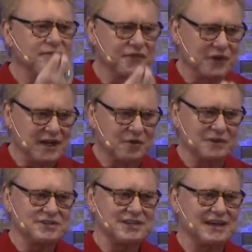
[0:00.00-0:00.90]

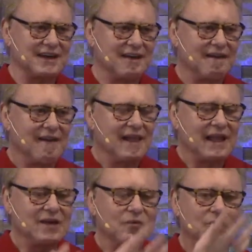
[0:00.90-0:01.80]
frequency
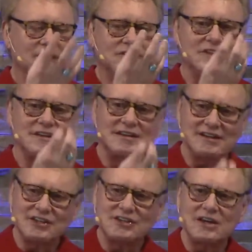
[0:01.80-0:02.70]
in which the
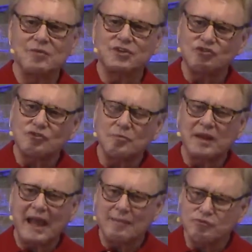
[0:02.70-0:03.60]
density
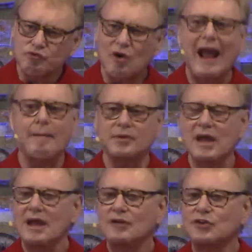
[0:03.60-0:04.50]
became trapped.
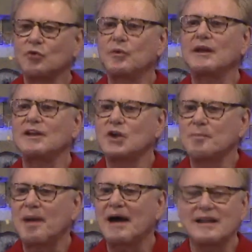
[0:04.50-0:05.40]
So really, your
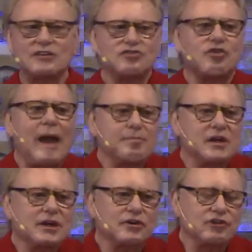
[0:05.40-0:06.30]
body is trapped
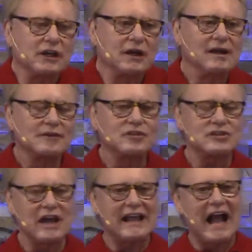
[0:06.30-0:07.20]
energy, just
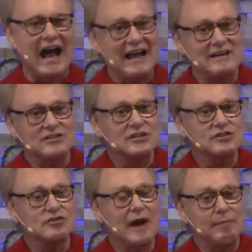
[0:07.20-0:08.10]
like ice is
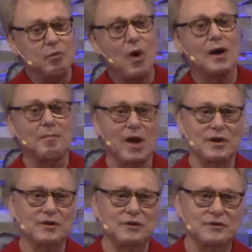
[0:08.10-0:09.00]
trapped water
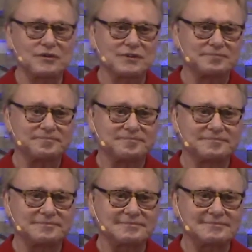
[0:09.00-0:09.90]
molecules.
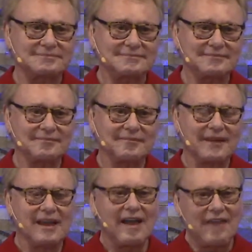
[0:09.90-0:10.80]

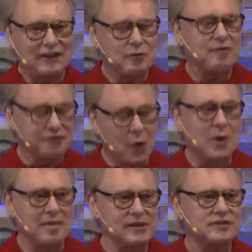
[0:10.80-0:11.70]
And that's what
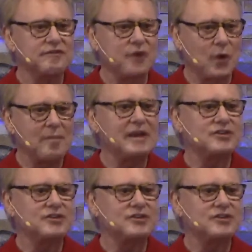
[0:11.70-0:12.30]
form is. Form is